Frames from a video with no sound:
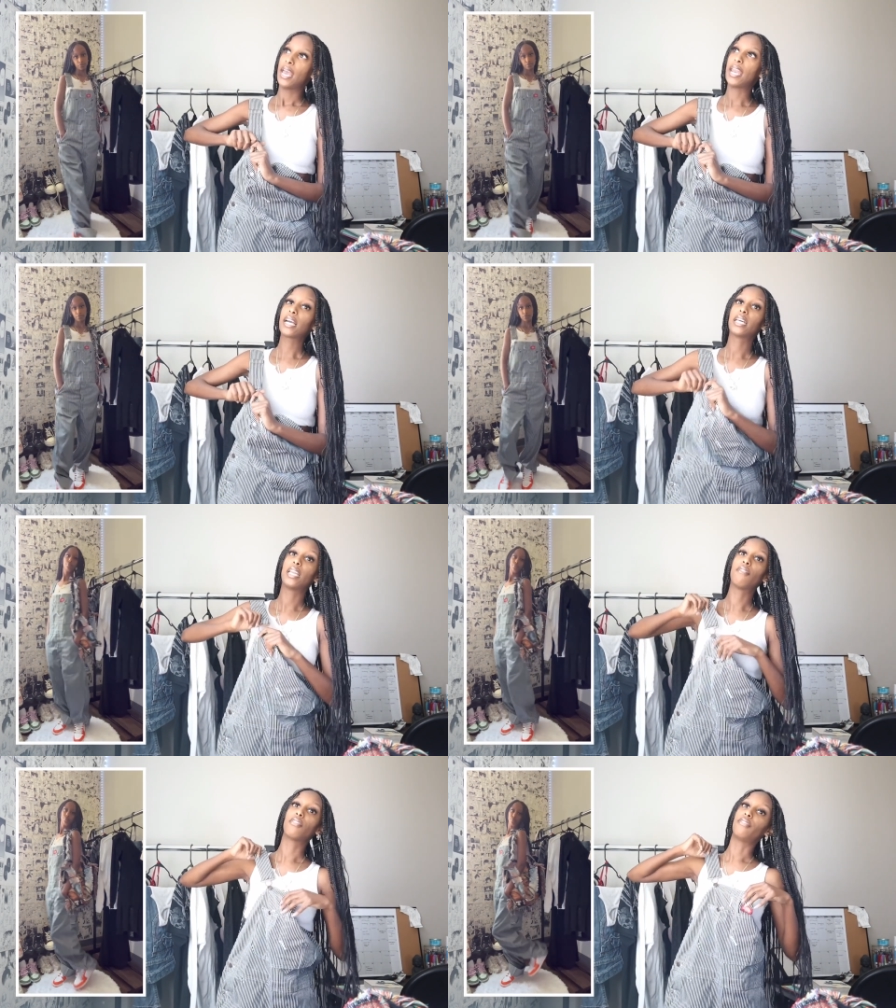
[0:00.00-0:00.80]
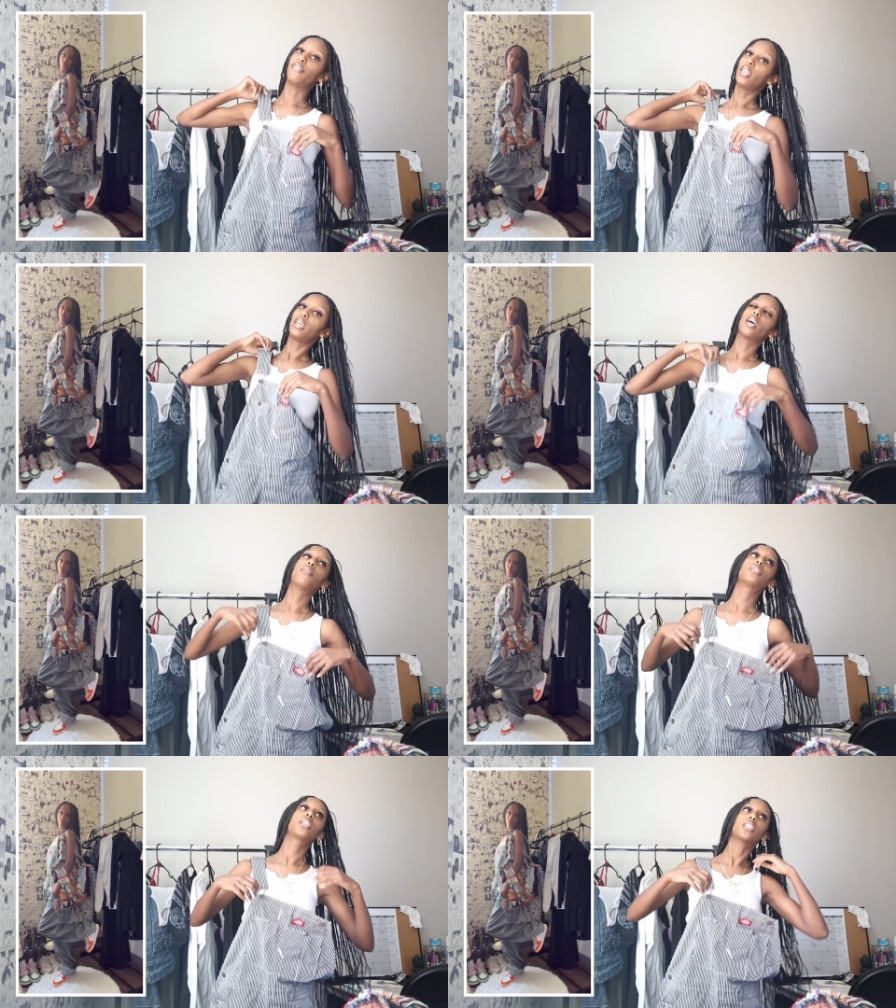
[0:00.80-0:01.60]
And I could never fit it. I
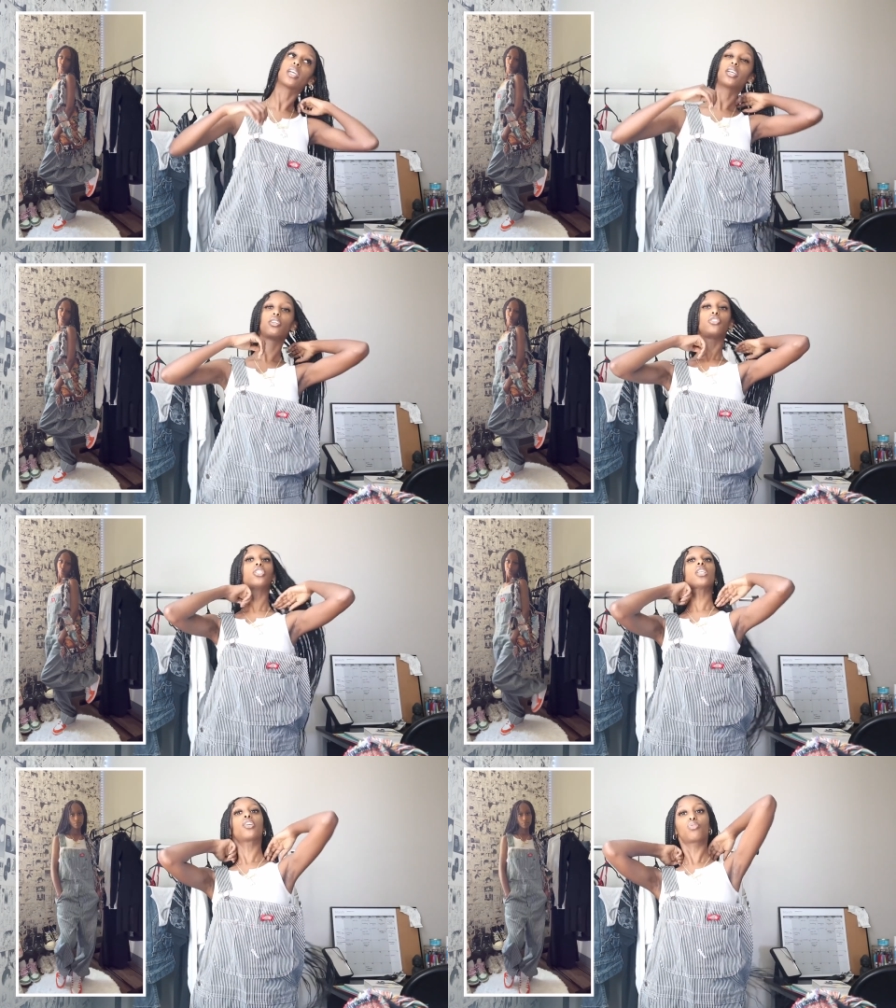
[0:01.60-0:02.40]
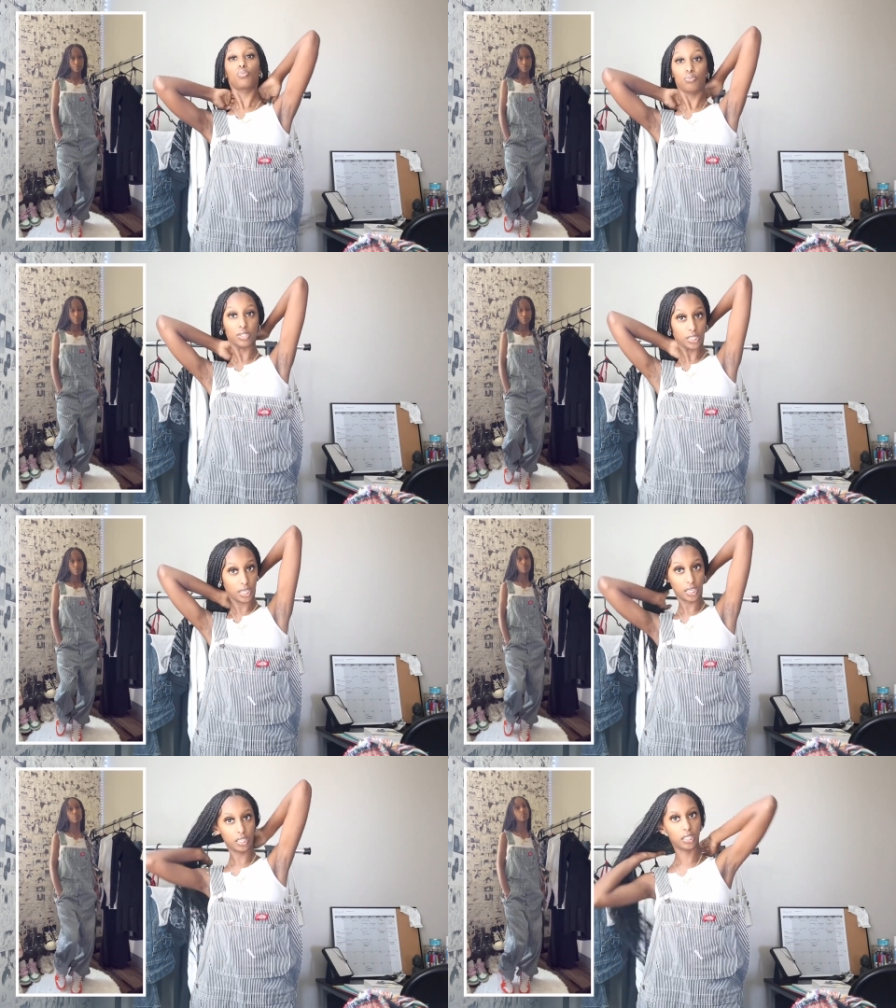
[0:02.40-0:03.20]
was like, Chyane, you're just like too
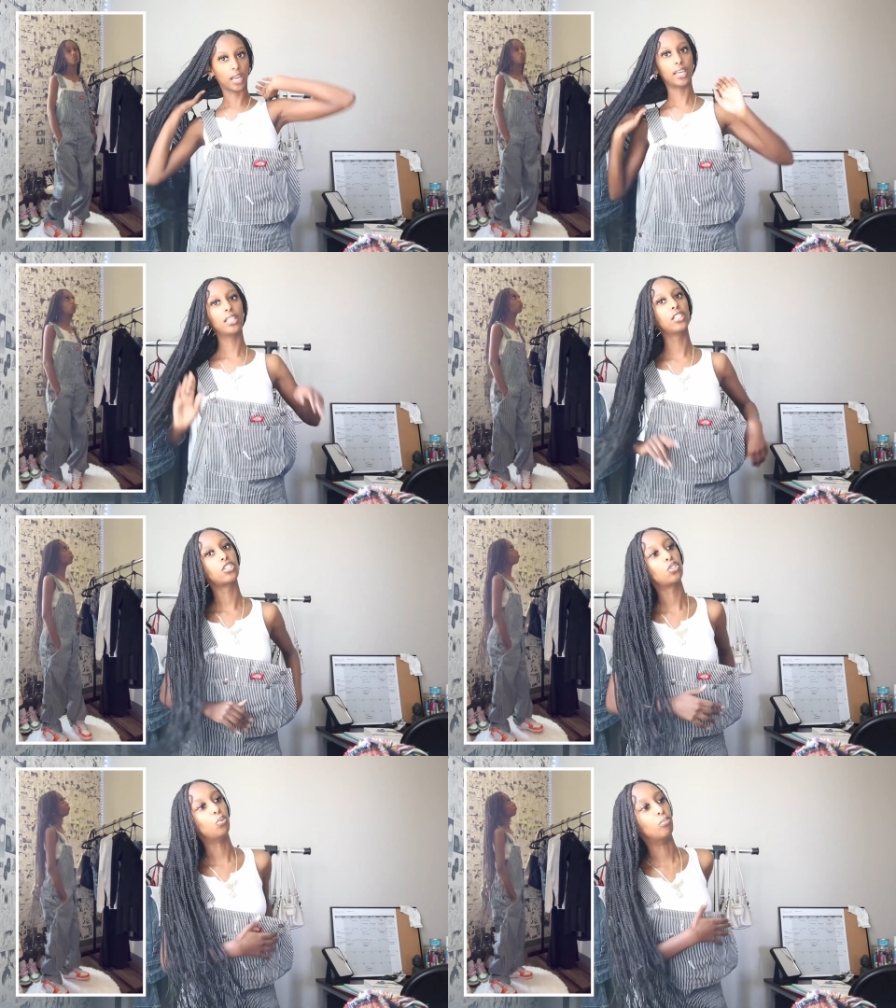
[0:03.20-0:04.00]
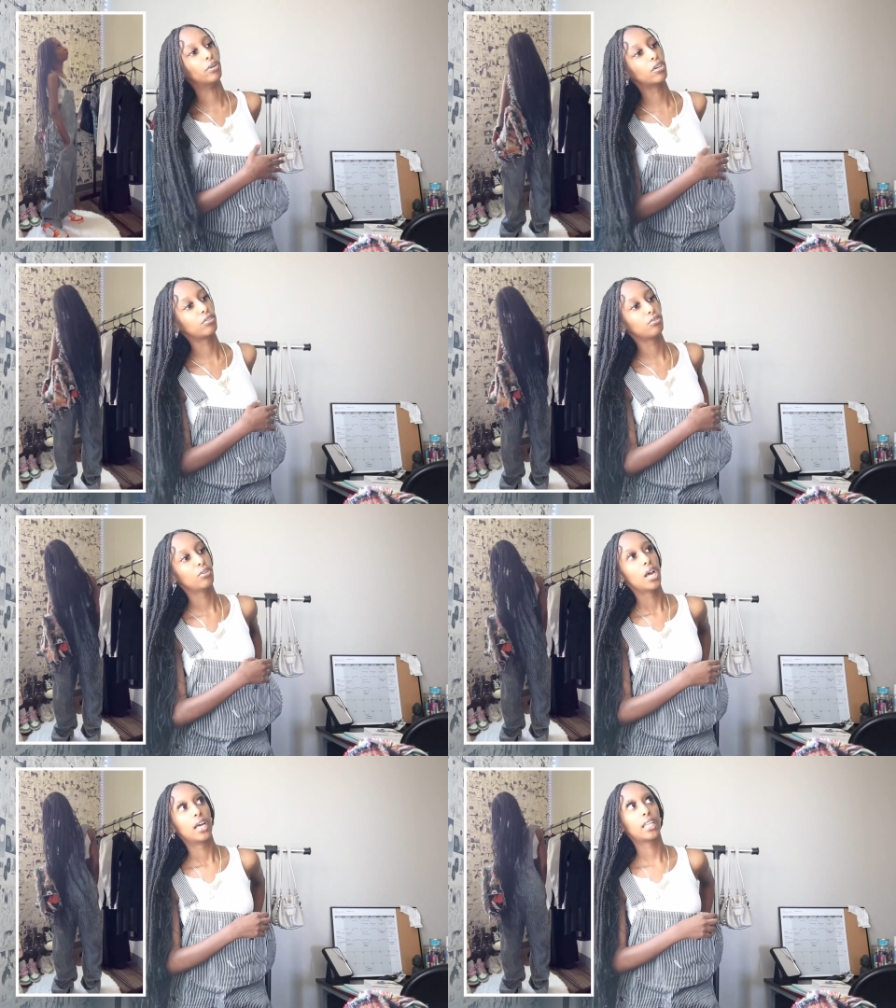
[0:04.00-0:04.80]
skinny. Like it looks too big on
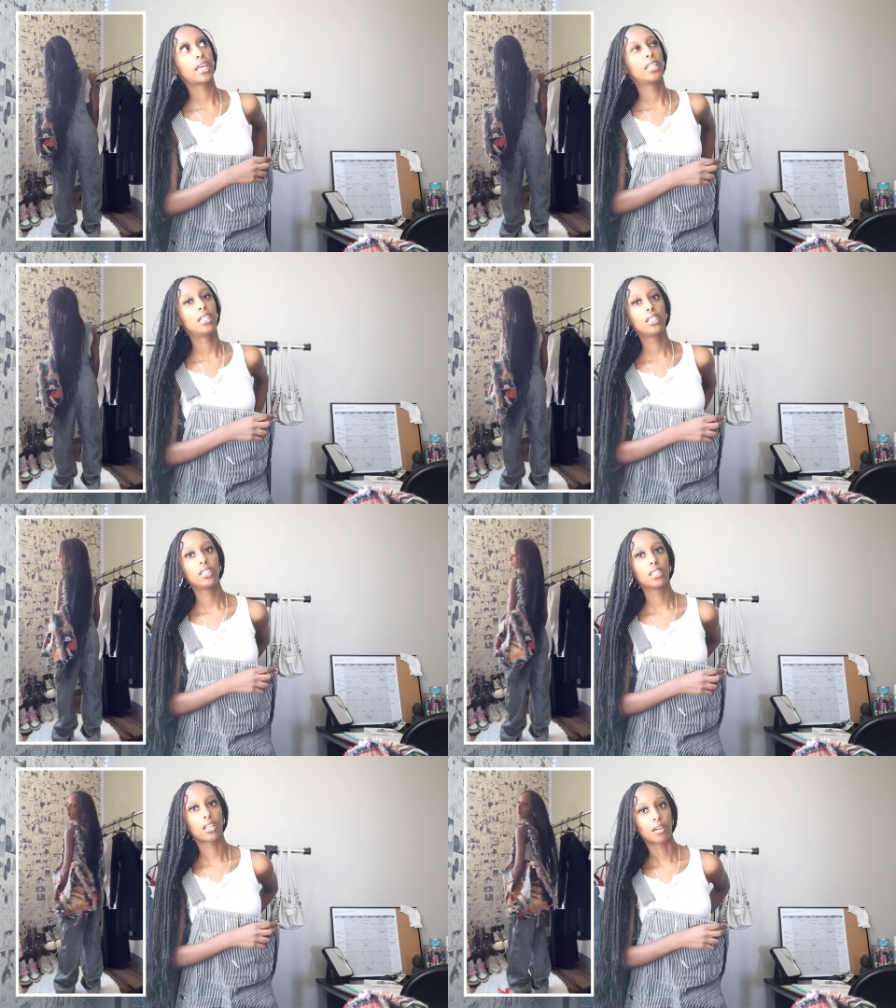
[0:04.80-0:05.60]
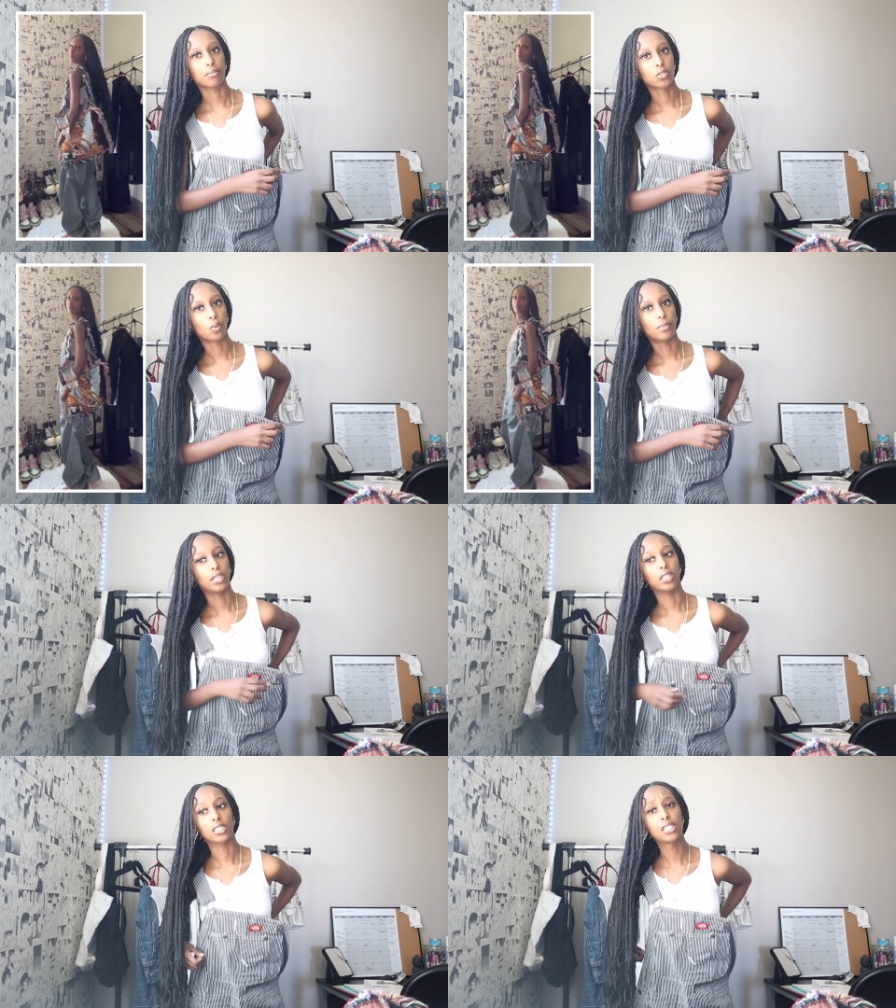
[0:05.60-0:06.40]
you. Like it literally looked like I'm swimming
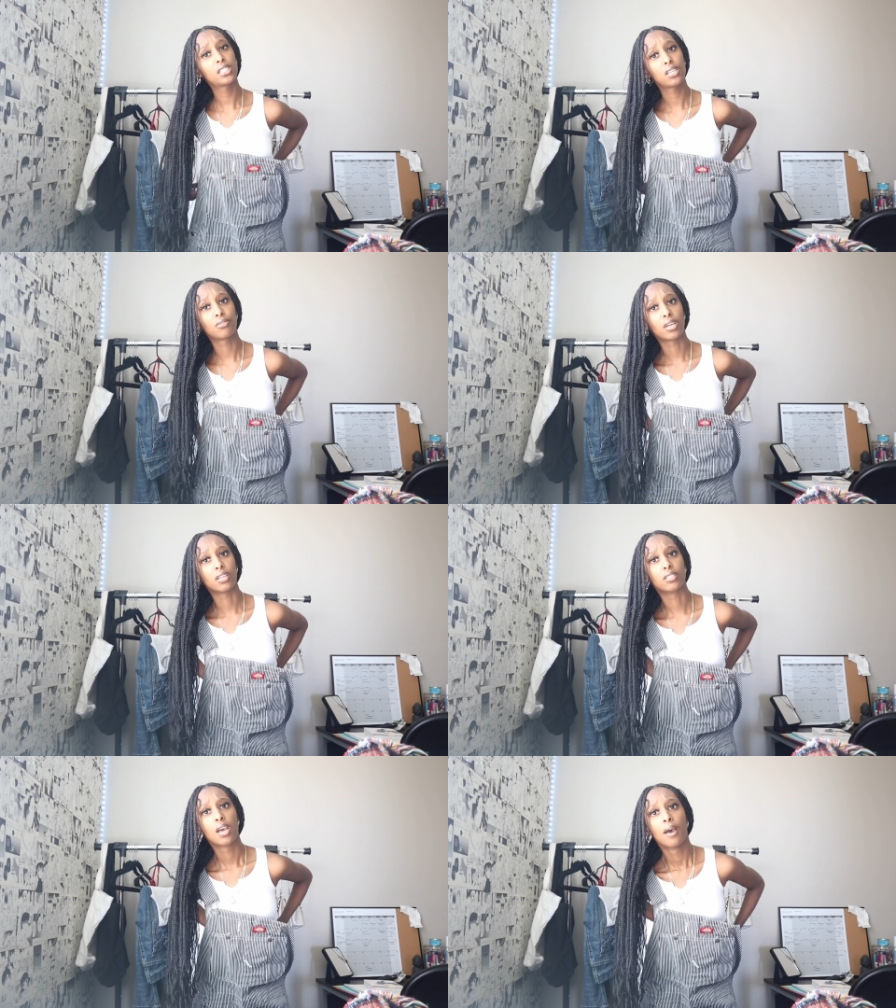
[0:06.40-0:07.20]
in this. It still does.